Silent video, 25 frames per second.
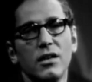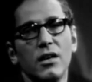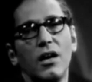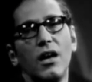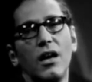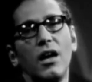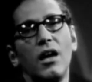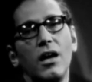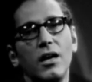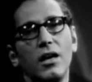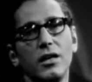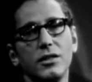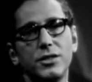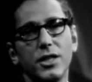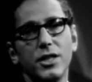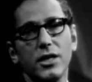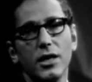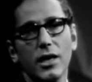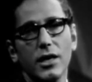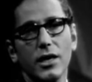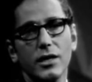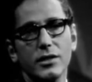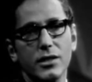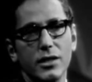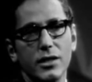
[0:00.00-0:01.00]

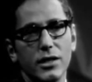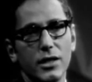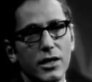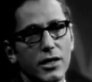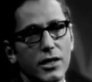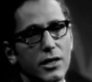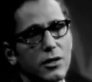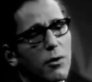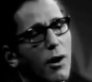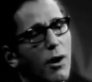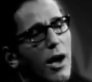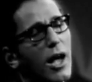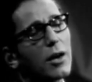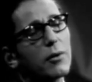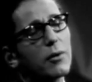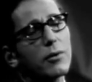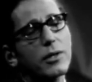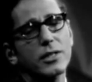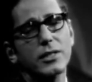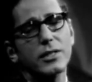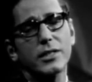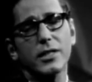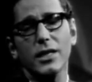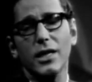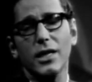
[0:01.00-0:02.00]
agility while we
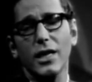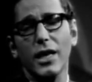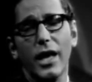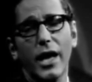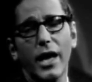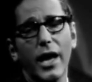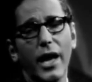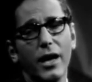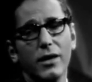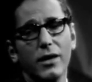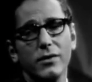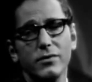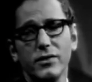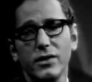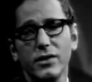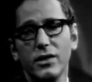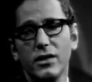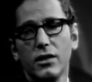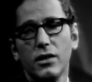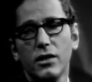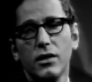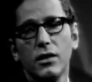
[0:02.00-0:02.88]
still have